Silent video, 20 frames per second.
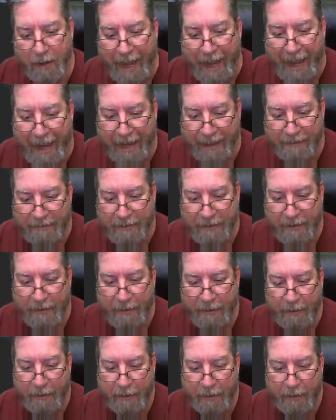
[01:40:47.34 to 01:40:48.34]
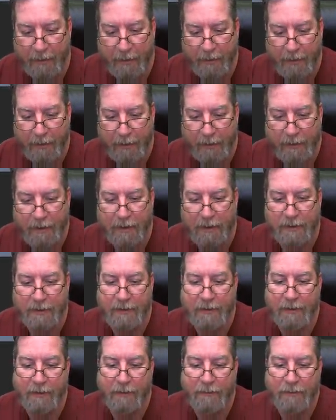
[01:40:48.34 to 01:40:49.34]
acting. Because,
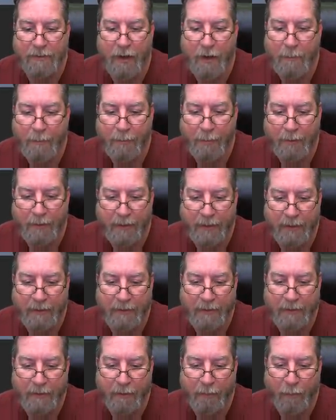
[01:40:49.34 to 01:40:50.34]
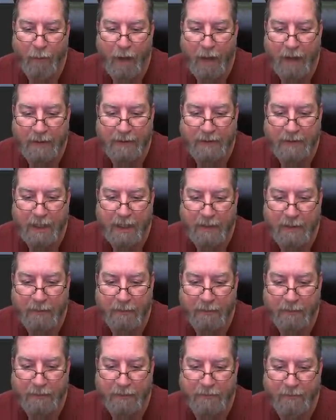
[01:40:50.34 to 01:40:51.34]
you know, don't put in your walk
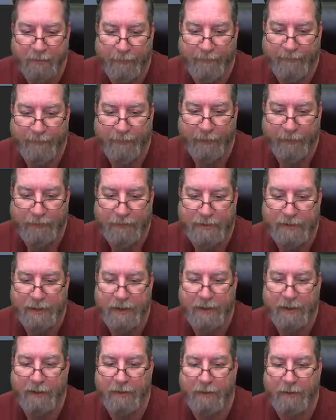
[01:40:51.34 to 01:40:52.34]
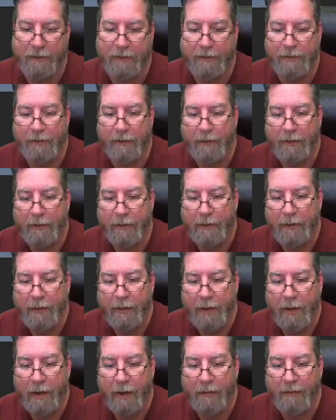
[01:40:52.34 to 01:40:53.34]
cycles from first year and
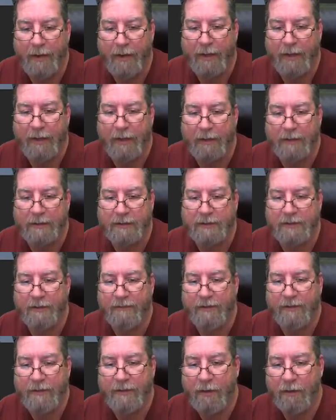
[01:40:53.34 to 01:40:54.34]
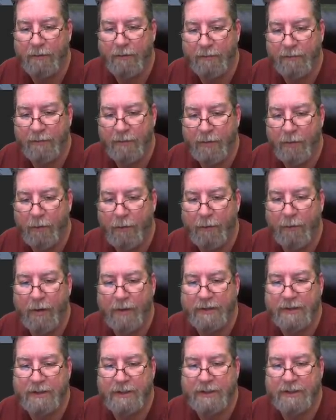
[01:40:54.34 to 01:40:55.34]
all that kind of stuff. You don't, no one
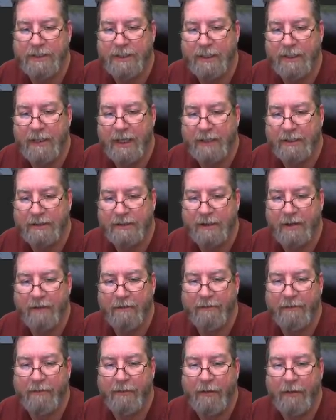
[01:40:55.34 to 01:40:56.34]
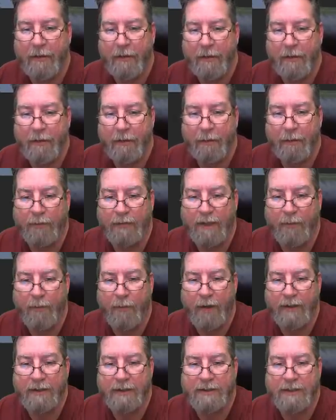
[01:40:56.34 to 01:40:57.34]
wants to see that stuff. What they
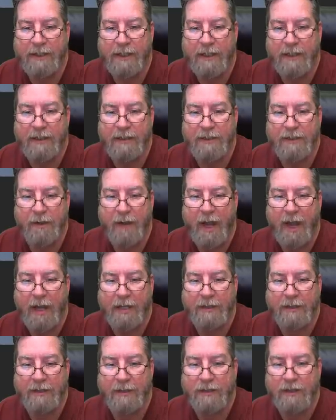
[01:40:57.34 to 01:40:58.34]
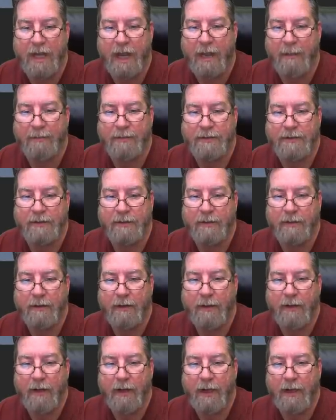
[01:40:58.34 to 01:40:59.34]
want to see is your acting chops.
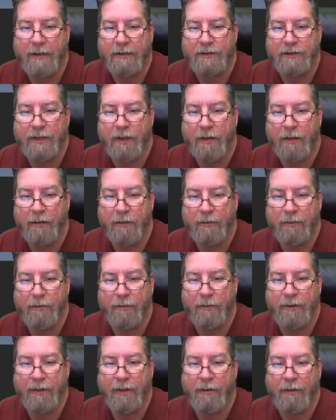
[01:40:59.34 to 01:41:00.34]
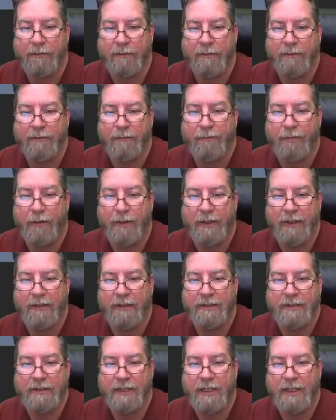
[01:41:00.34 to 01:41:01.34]
And so, you know, put in
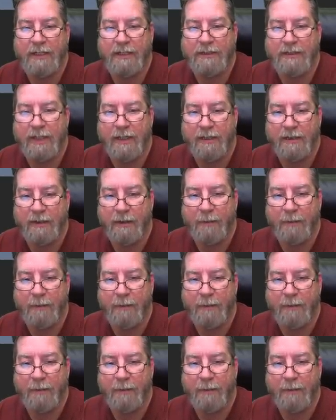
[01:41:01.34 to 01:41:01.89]
the scenes that are your